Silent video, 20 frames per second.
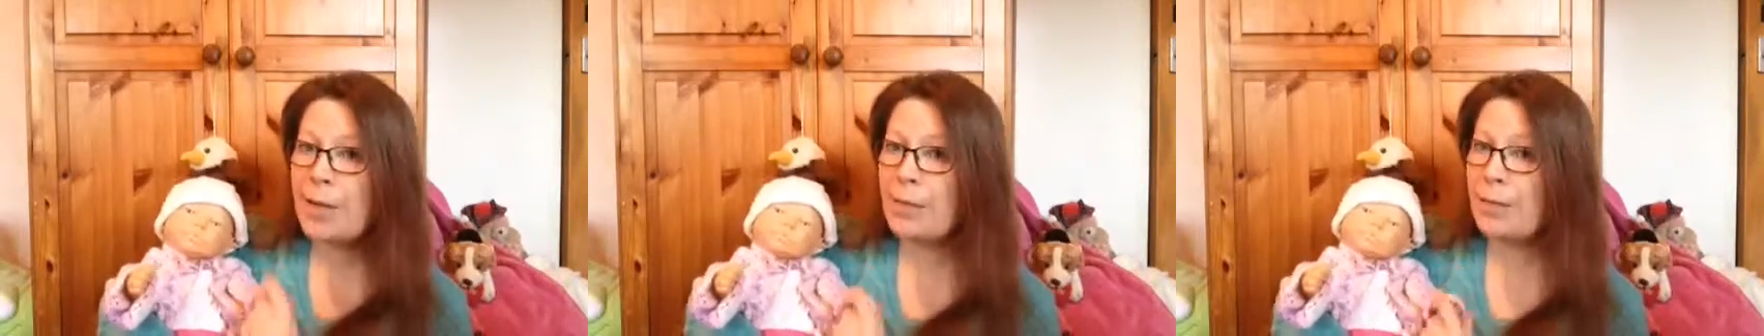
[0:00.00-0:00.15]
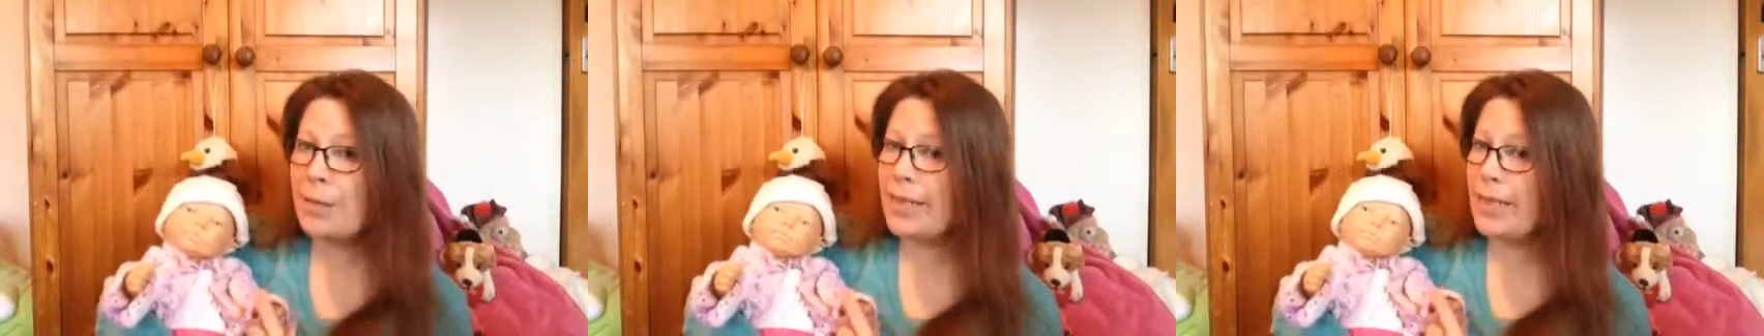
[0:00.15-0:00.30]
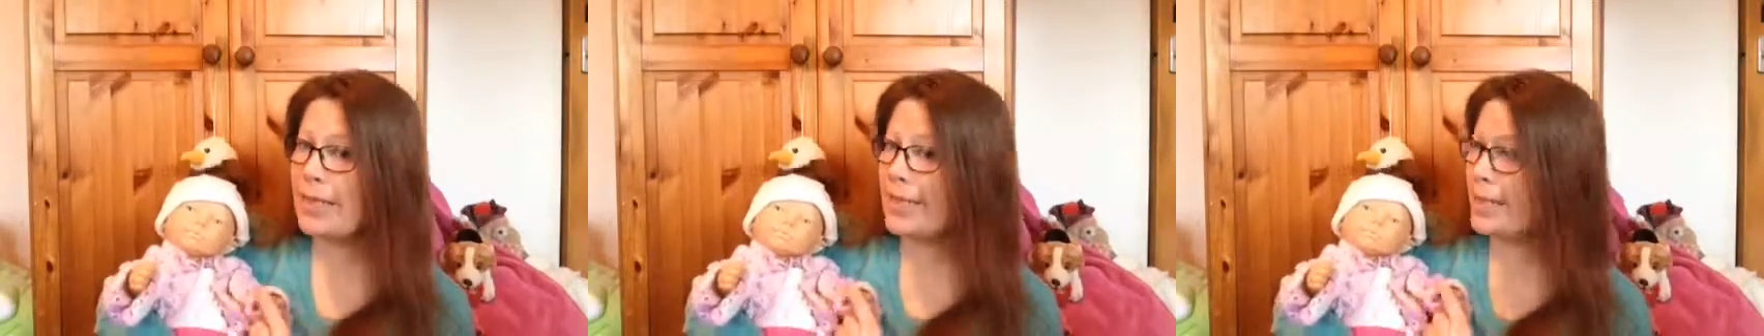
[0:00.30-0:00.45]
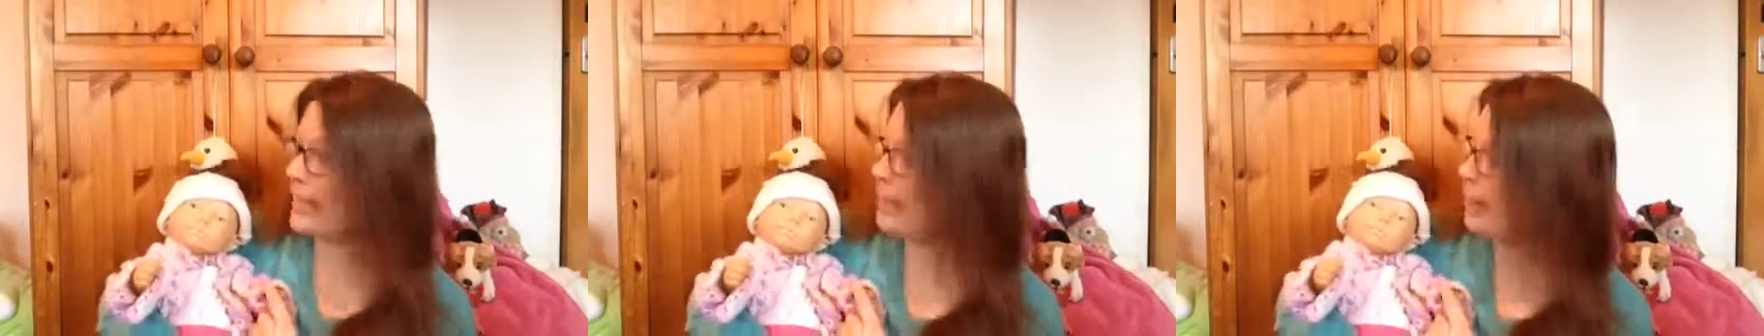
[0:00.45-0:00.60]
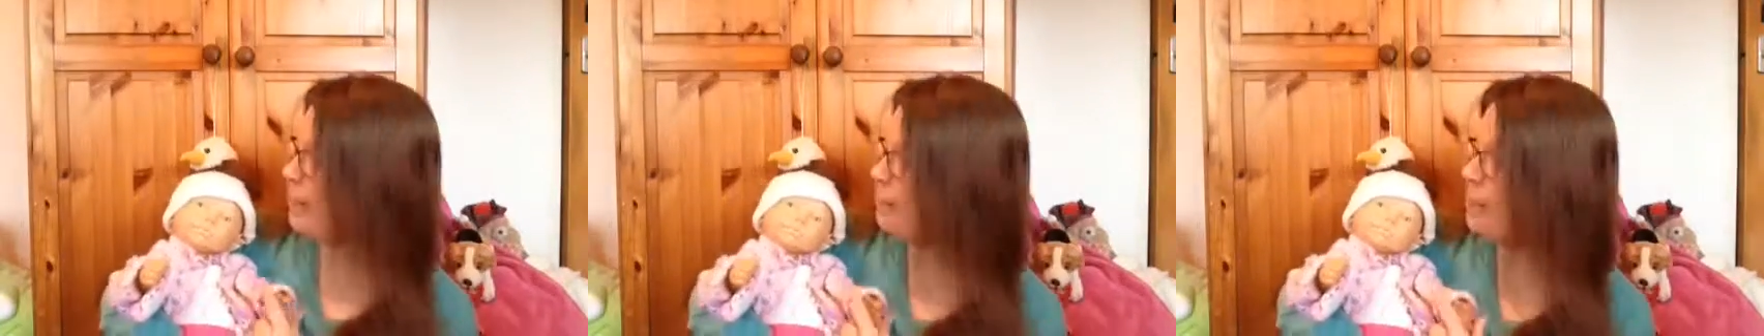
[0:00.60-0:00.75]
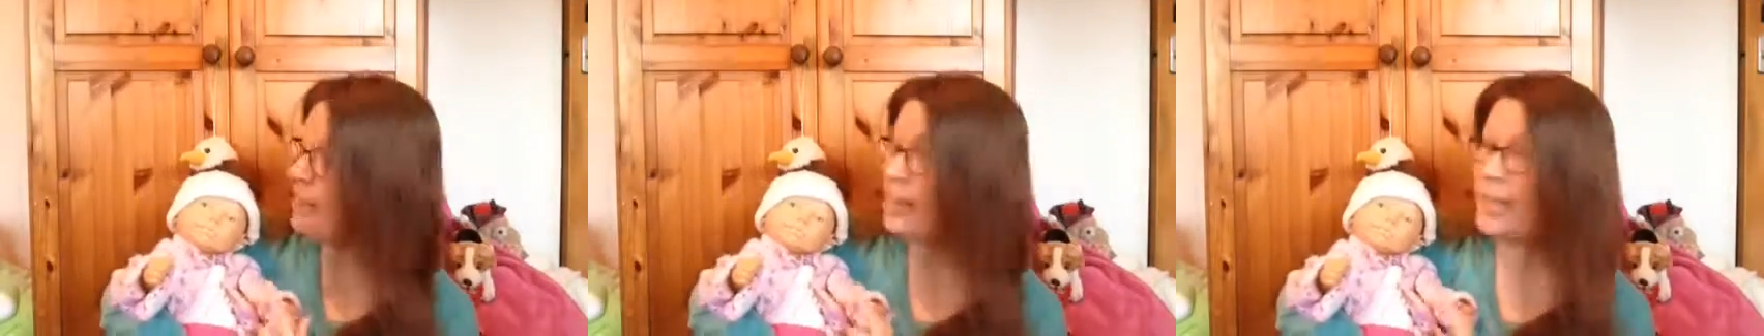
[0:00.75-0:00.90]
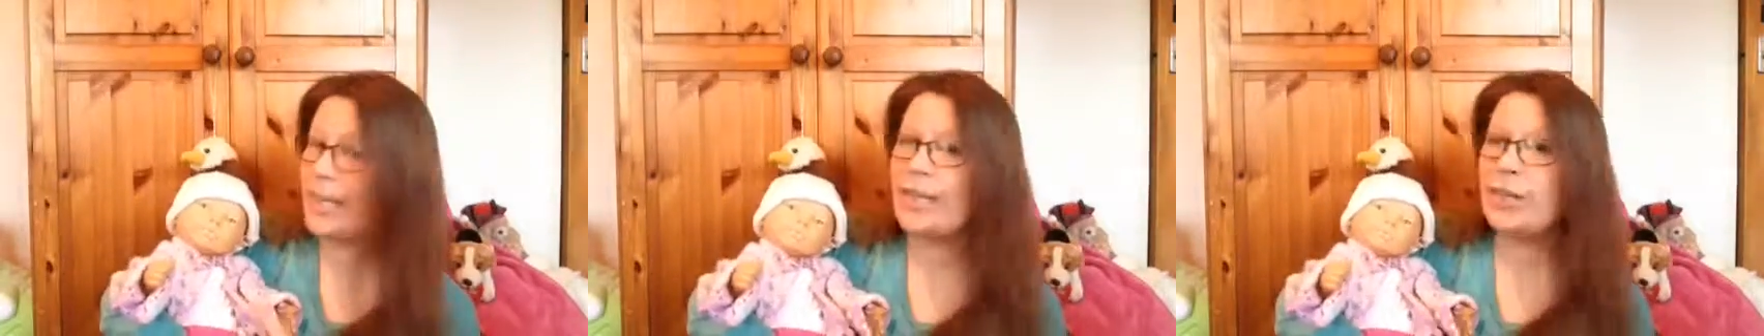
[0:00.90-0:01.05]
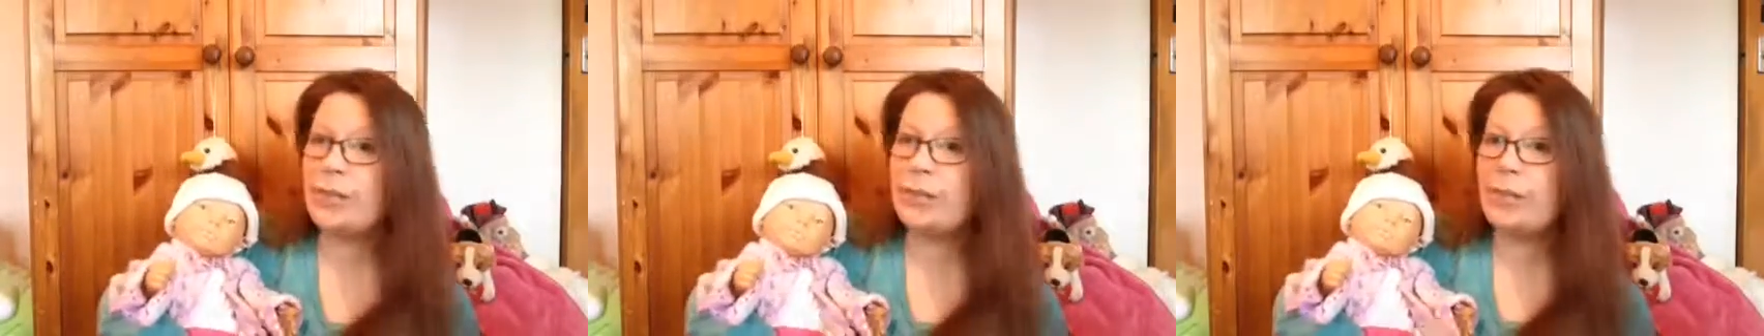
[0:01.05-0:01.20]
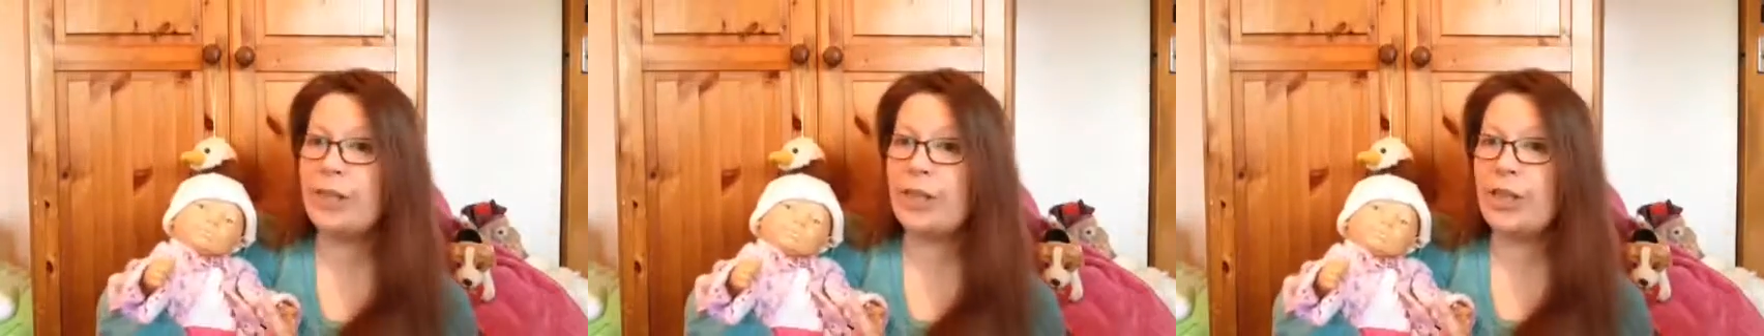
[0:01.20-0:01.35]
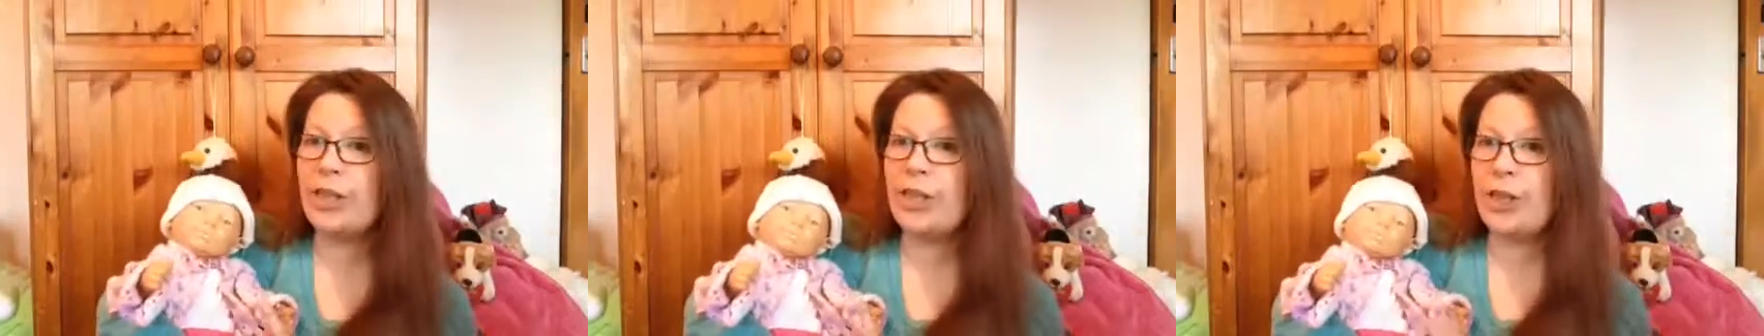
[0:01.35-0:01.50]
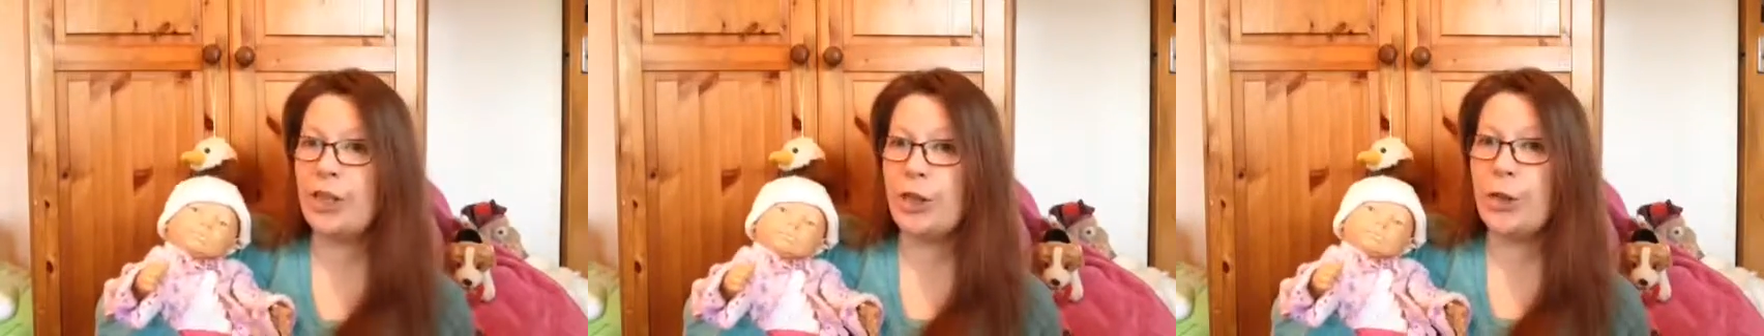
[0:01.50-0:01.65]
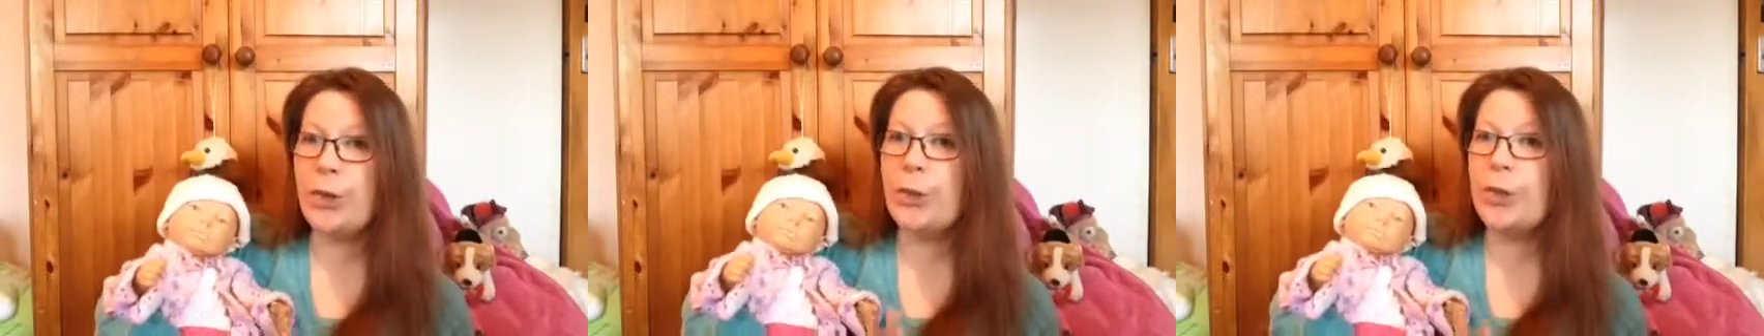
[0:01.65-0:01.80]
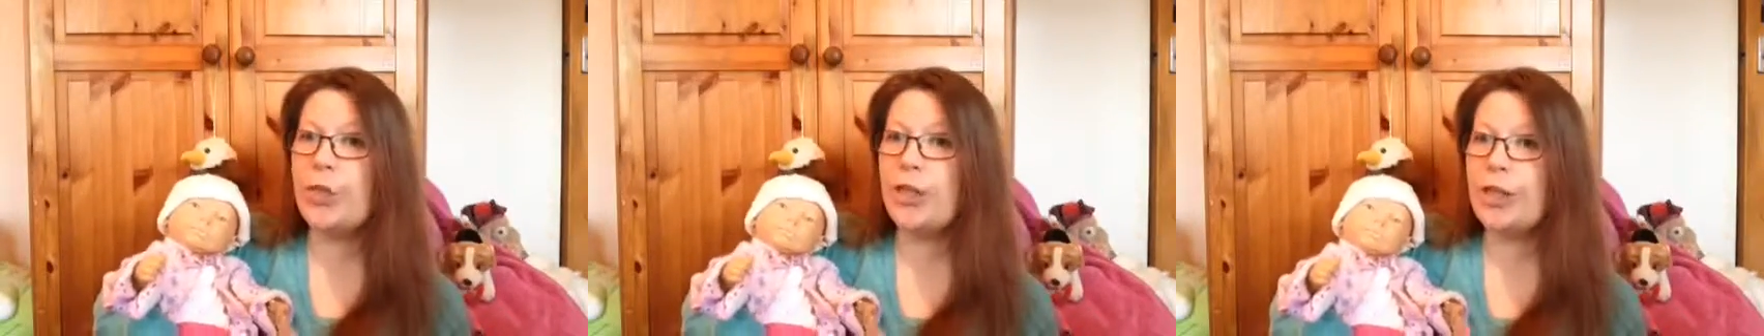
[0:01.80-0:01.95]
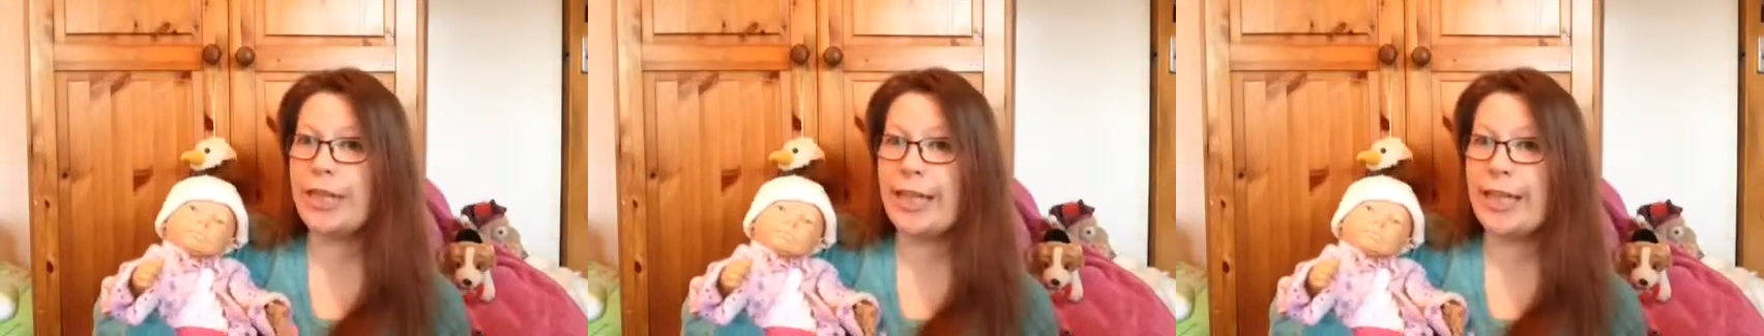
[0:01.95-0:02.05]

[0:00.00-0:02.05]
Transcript: But this is Emma. These were the huge